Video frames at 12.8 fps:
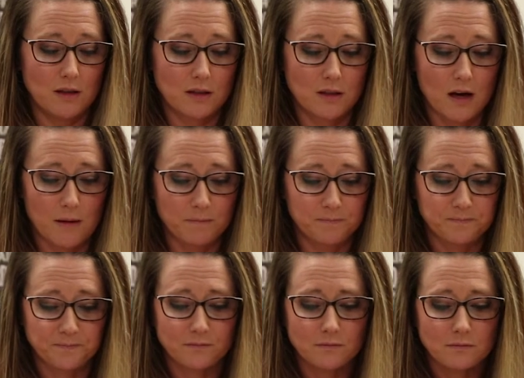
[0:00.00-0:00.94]
this time.
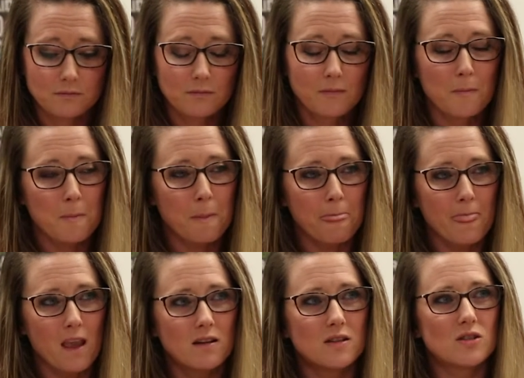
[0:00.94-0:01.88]

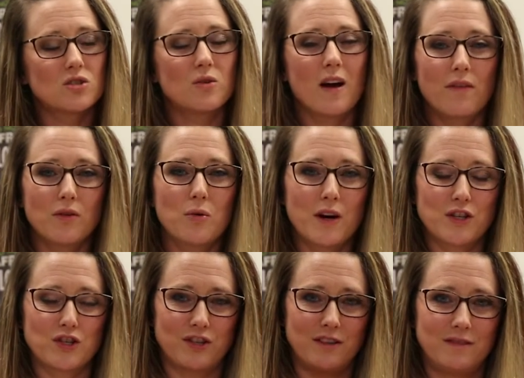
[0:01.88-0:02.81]
So I have a
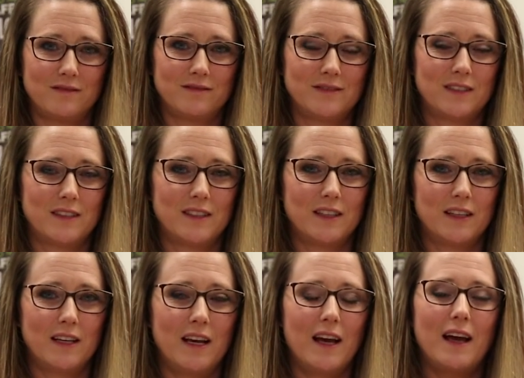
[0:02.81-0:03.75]
question.
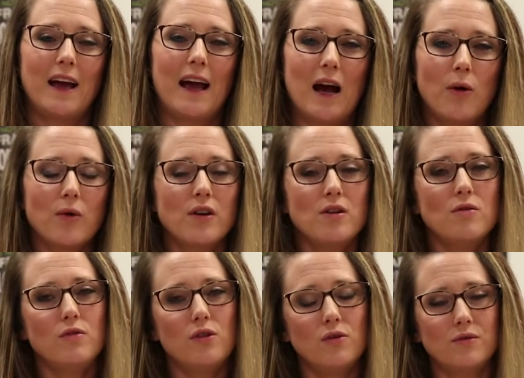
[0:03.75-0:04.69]
How are
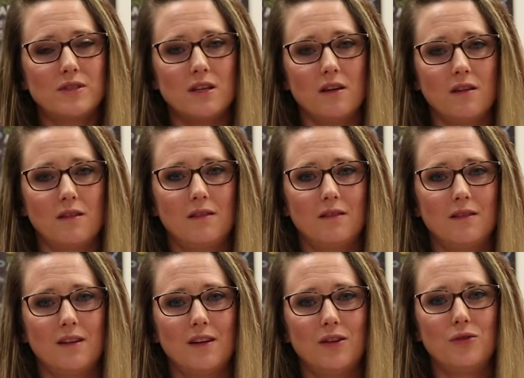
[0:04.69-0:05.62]
you using
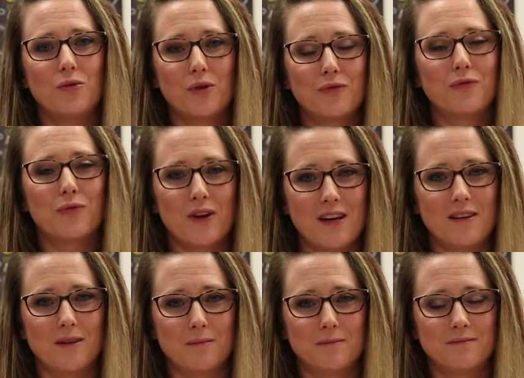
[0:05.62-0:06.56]
your
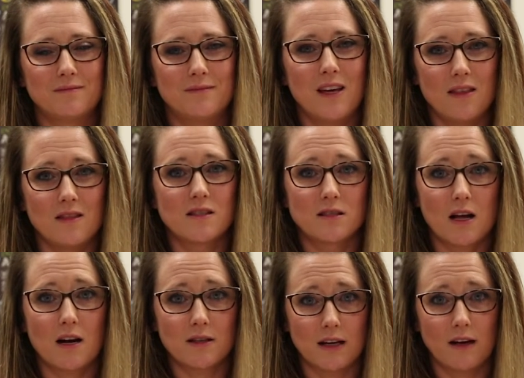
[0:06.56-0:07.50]
freedom in this
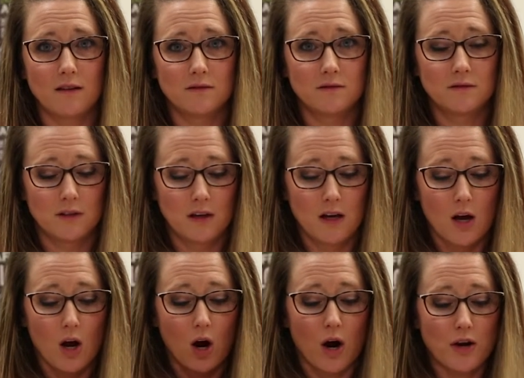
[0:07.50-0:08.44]
lockdown?
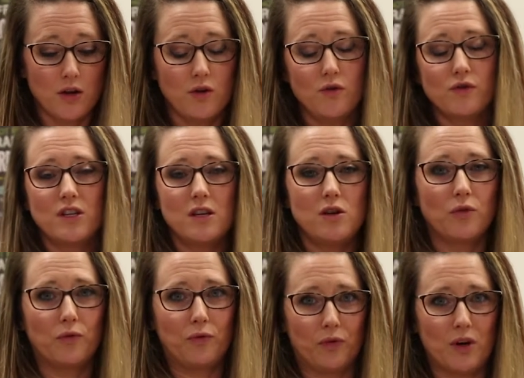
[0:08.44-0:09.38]
Are you using
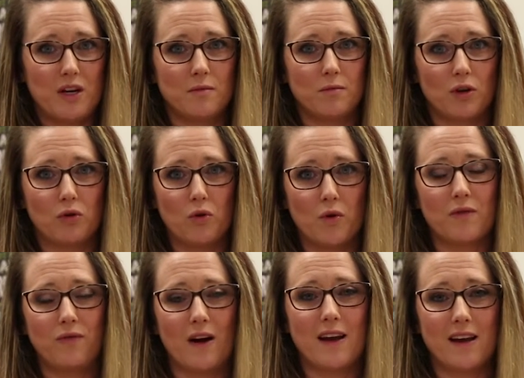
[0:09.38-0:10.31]
your freedom to
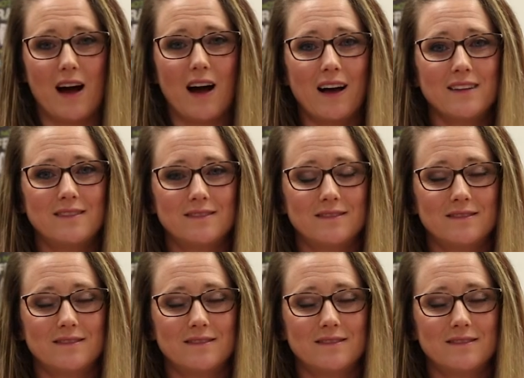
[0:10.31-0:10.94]
glorify God?